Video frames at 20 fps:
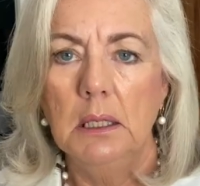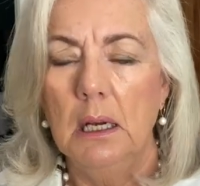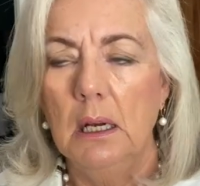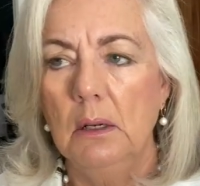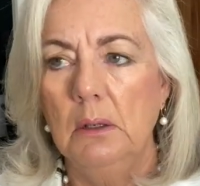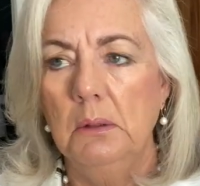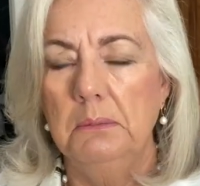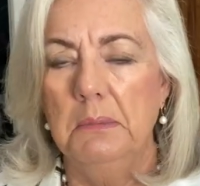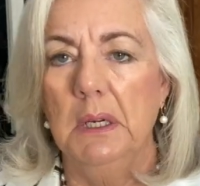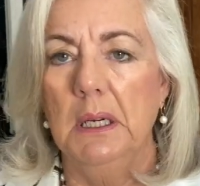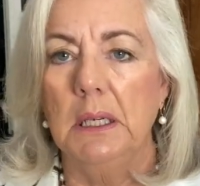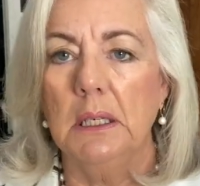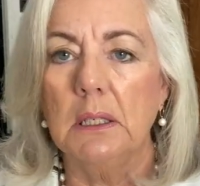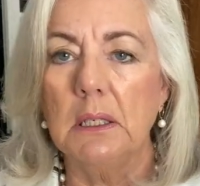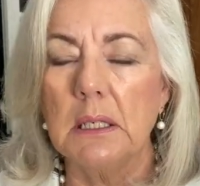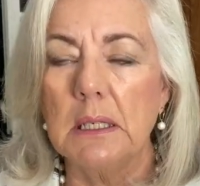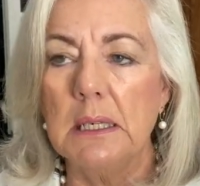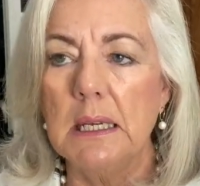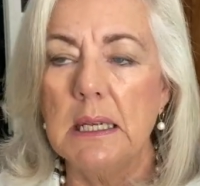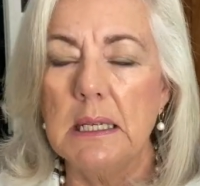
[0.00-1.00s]
oh my
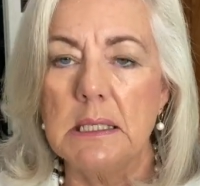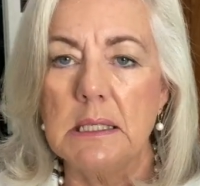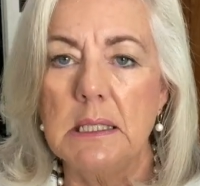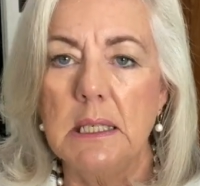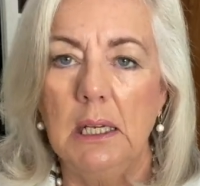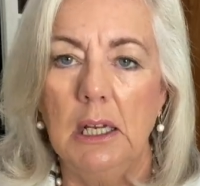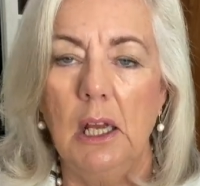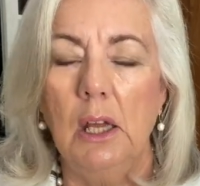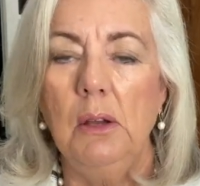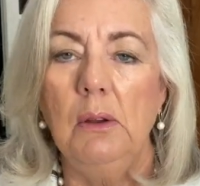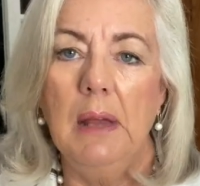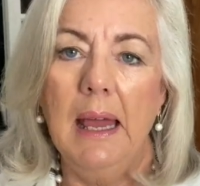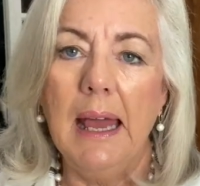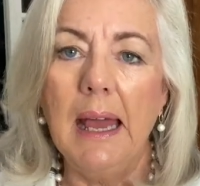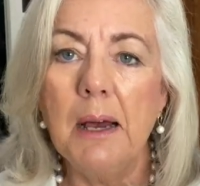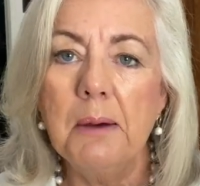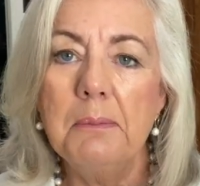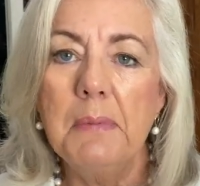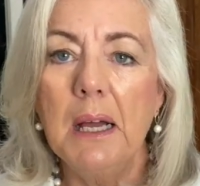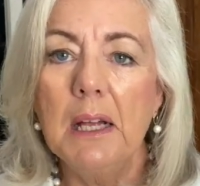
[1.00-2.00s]
goodness, you know,
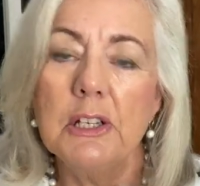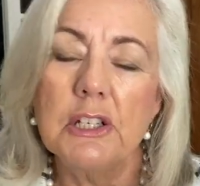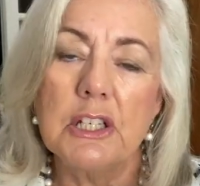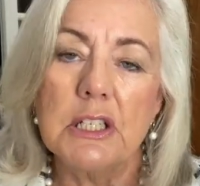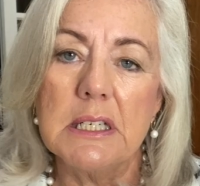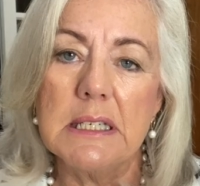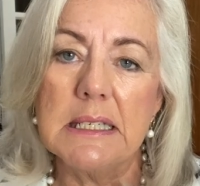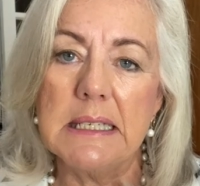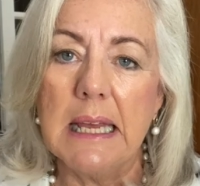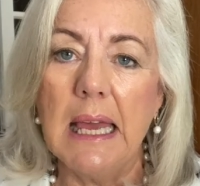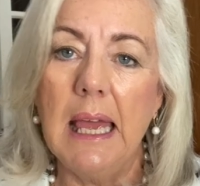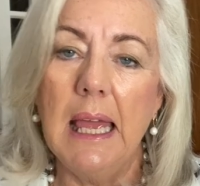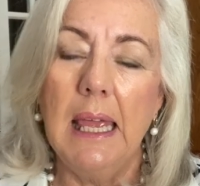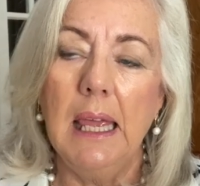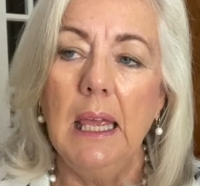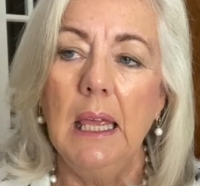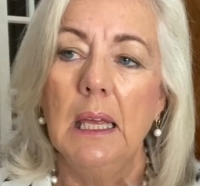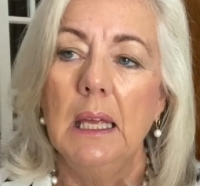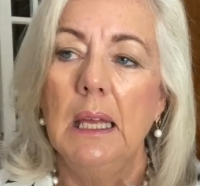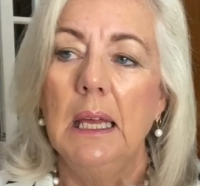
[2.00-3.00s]
how much
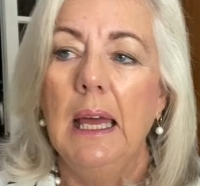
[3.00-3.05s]
today?